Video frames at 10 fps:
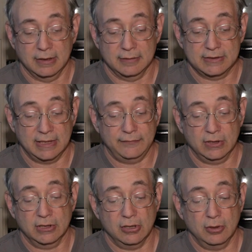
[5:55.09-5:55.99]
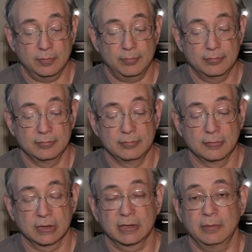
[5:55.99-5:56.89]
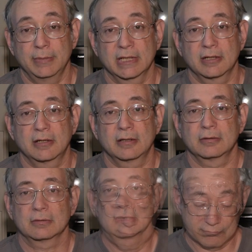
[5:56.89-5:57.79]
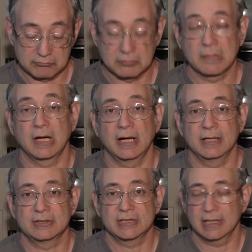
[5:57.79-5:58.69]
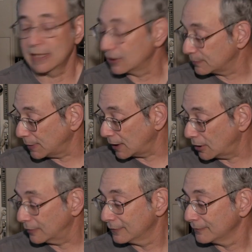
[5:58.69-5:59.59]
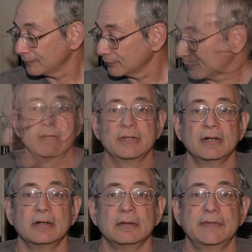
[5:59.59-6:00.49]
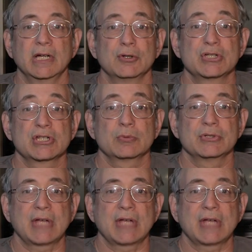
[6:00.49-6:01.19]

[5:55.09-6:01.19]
say if you can go a little bigger, I'd say that's better. The Video Assist was